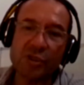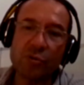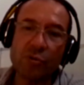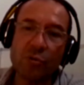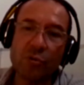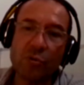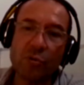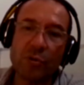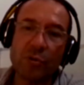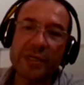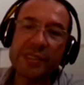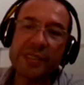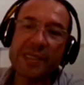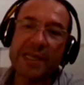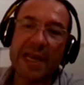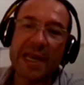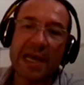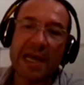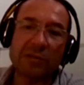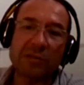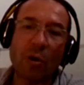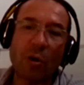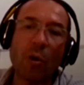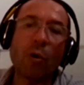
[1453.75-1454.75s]
to
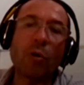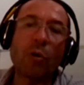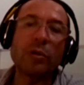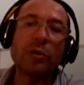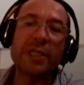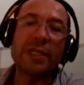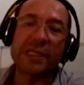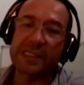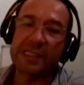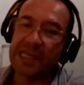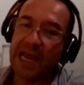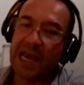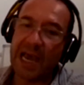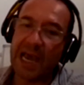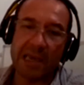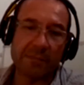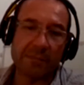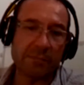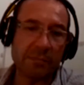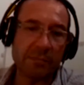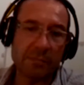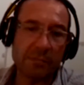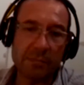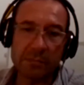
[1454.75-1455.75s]
interact all the
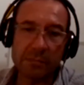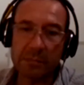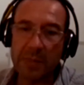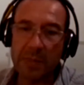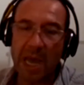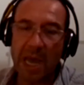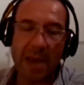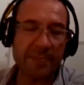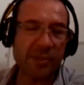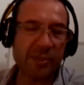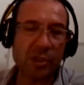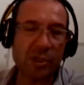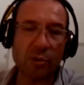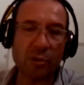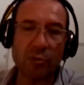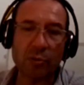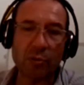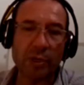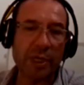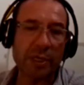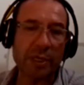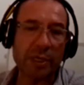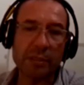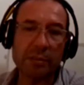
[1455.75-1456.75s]
time.
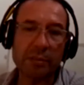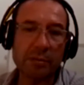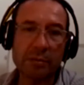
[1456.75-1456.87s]
Absolutely.